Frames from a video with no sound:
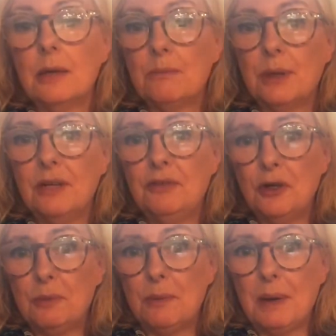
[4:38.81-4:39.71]
But if you're
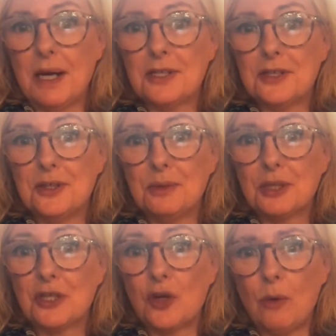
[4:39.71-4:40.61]
prepared to do
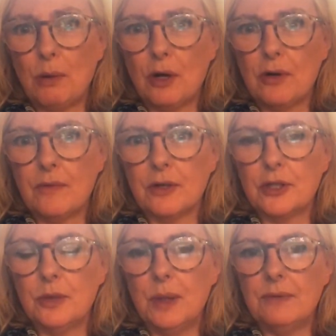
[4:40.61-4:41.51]
stopovers,
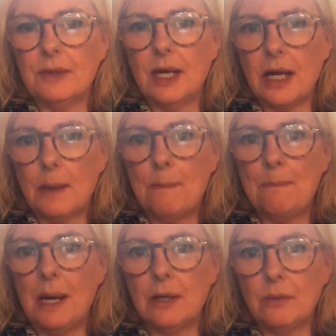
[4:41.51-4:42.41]
you even get a
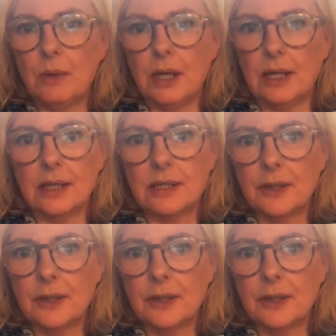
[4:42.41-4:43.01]
better rate.